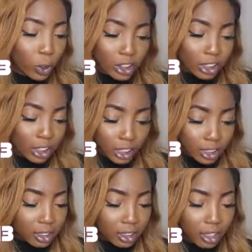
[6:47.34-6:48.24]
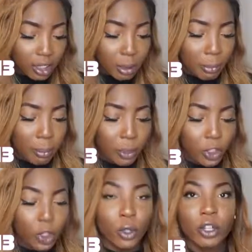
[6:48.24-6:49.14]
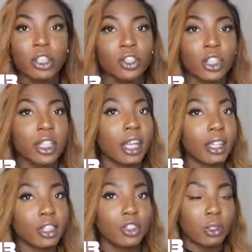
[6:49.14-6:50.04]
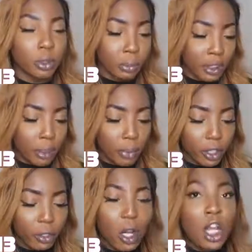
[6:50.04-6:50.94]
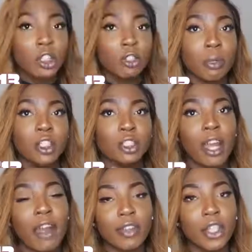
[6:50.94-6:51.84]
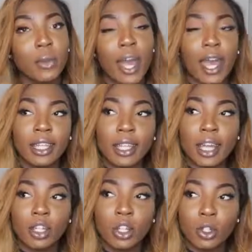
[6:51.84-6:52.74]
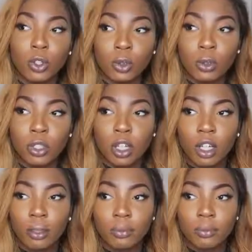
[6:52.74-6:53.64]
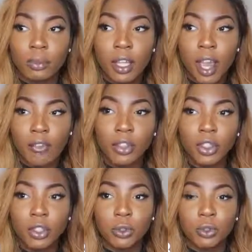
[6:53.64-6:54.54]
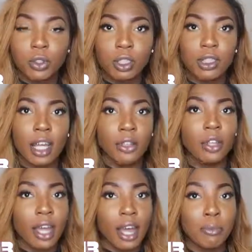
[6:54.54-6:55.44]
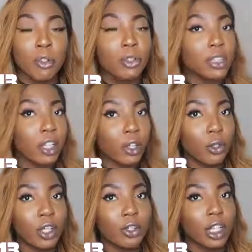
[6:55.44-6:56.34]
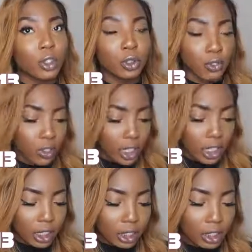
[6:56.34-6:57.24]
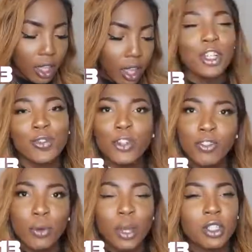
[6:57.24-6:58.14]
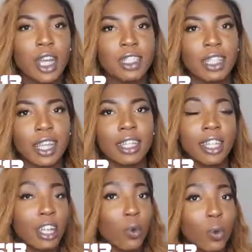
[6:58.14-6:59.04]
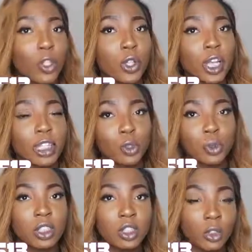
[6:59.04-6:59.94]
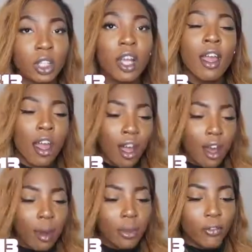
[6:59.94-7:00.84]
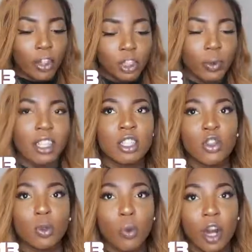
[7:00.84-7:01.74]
which is lit. I'm going to put the code on the screen and the description bar down below. So make sure after you add that code, after you download the app, you use that code and you get 250 kicks. There's 4 different ways you guys can get a kick when you get into a store. The first way is through